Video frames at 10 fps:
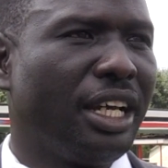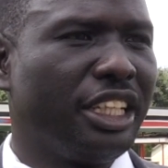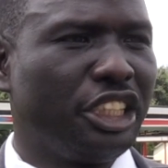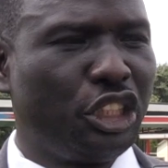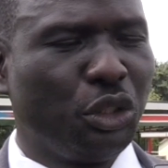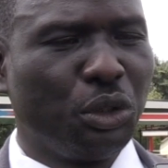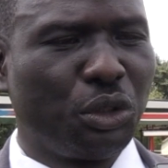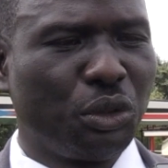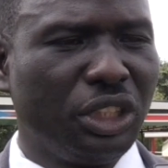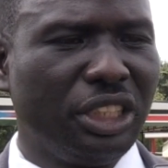And due
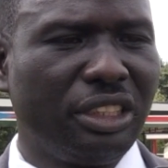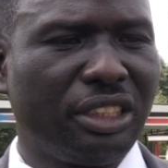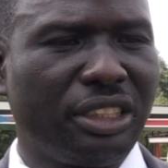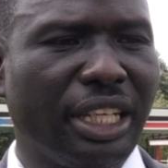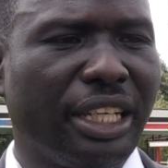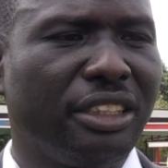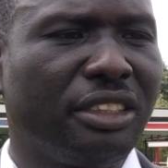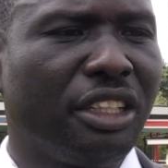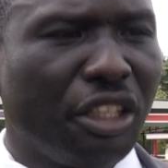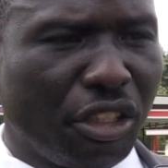to this, then
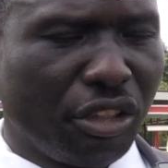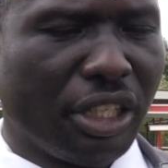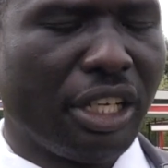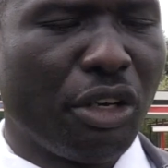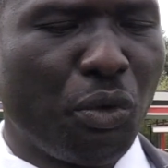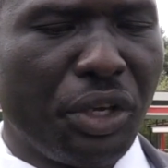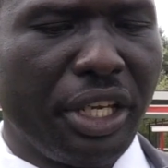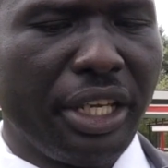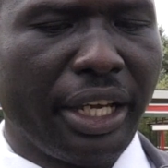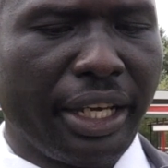
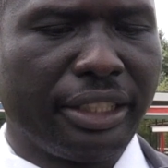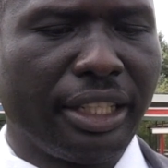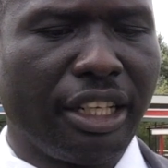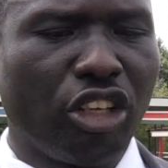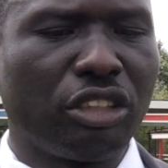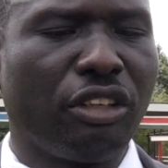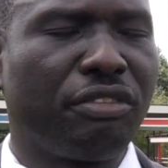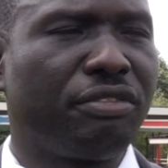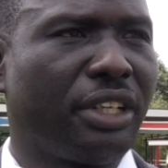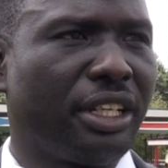we had a lot of
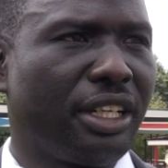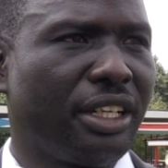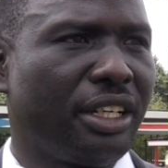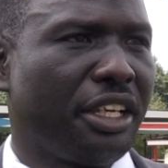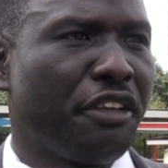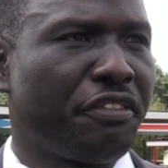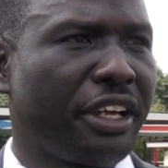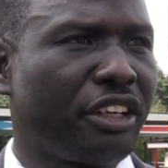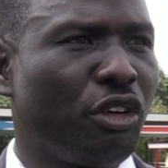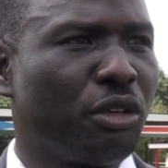
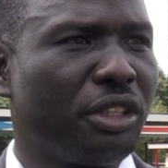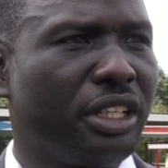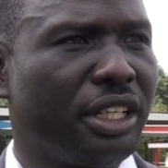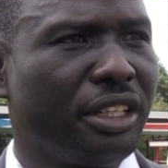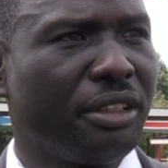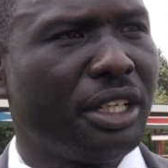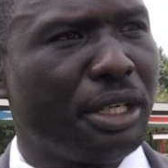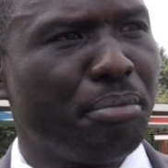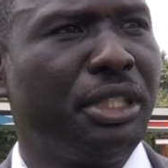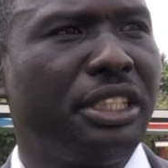effect on
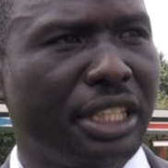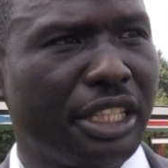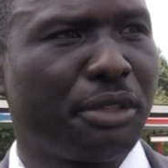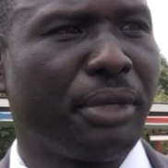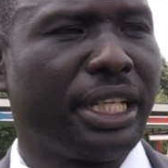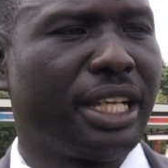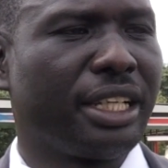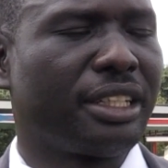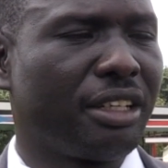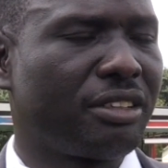the businessmen
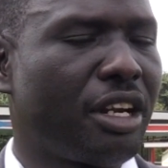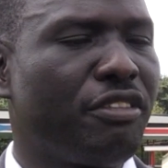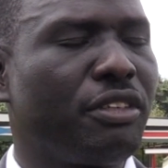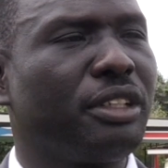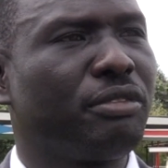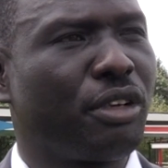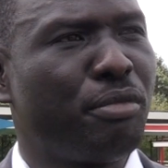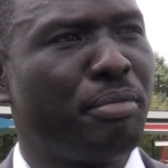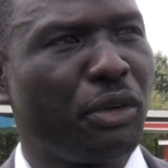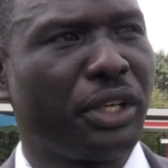that are traveling
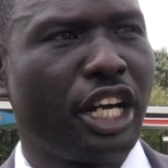from Magwi